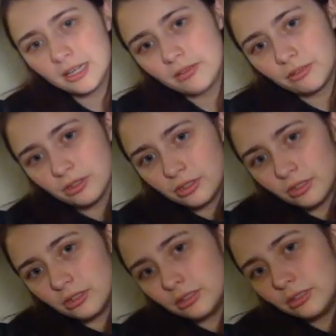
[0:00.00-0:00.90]
for a
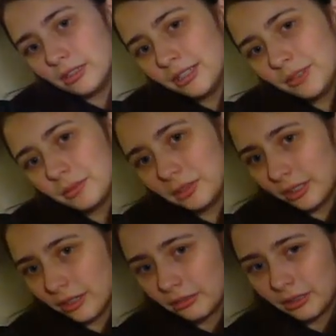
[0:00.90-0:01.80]
doll. I never really
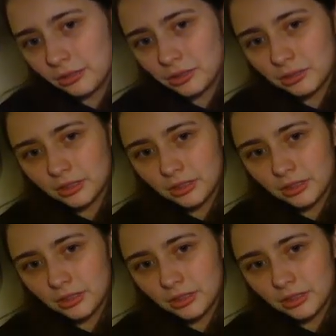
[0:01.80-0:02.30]
got around to it.